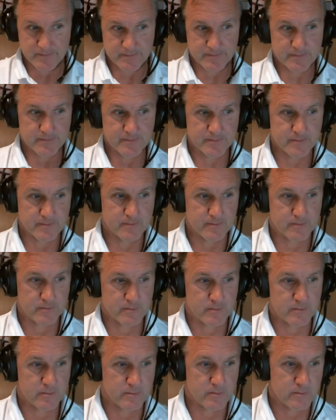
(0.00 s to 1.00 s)

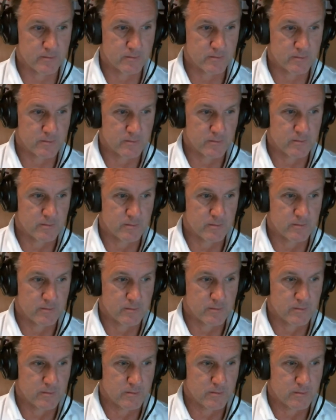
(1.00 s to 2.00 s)

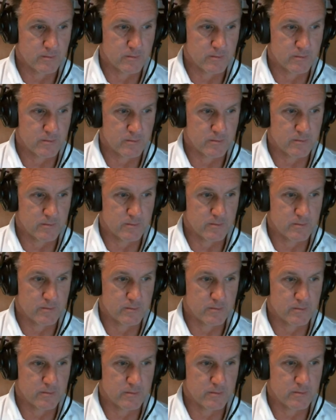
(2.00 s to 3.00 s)

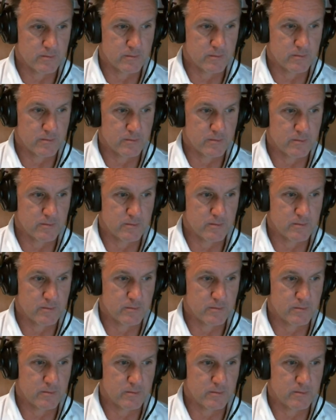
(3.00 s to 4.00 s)

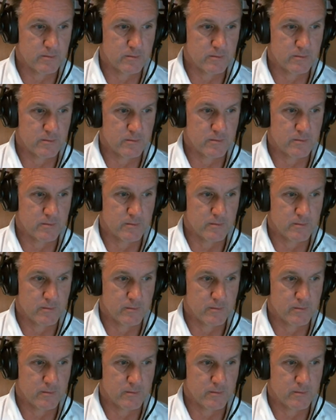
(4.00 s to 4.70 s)
No one is speaking in this clip.